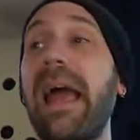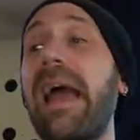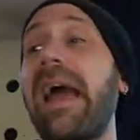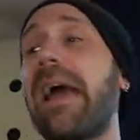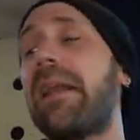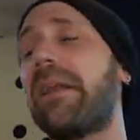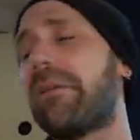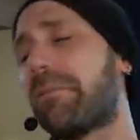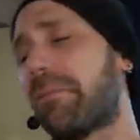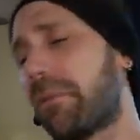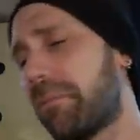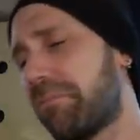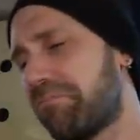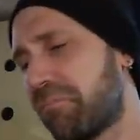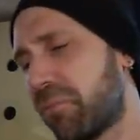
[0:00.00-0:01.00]
And
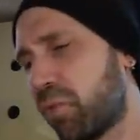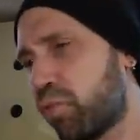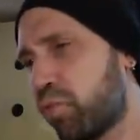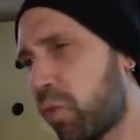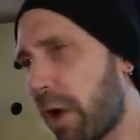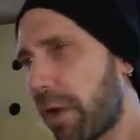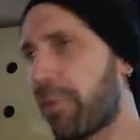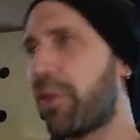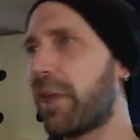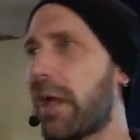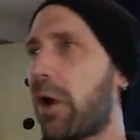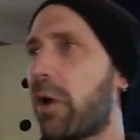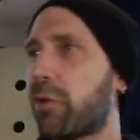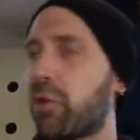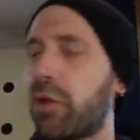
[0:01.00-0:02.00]
one thing
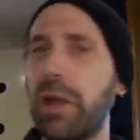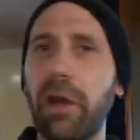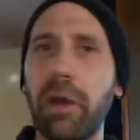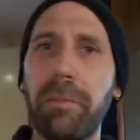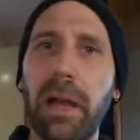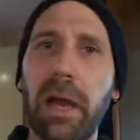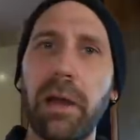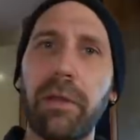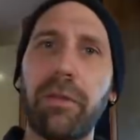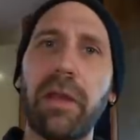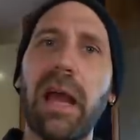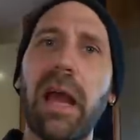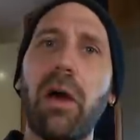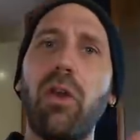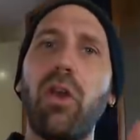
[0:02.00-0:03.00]
I also care about is
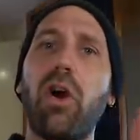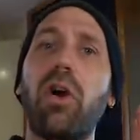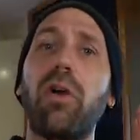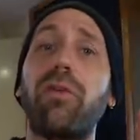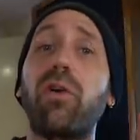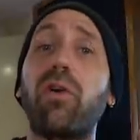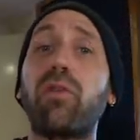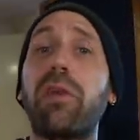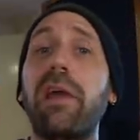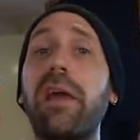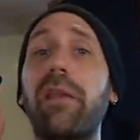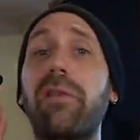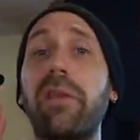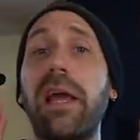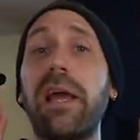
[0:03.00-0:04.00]
how long those
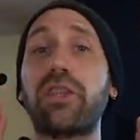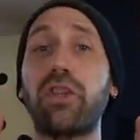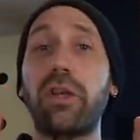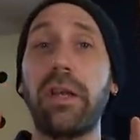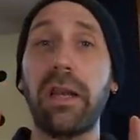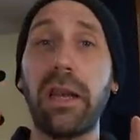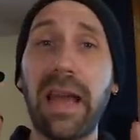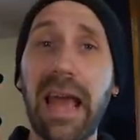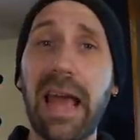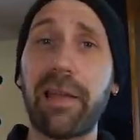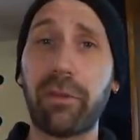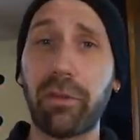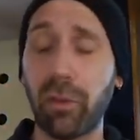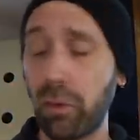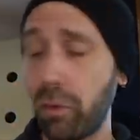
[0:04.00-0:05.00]
heads actually
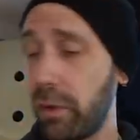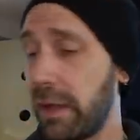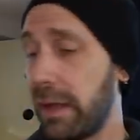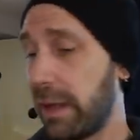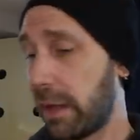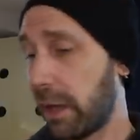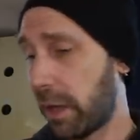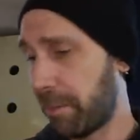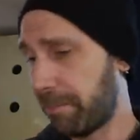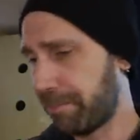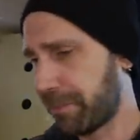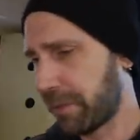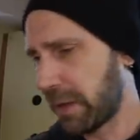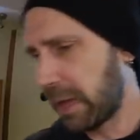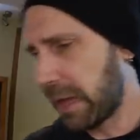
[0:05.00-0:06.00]
last. So
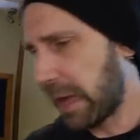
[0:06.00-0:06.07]
I'm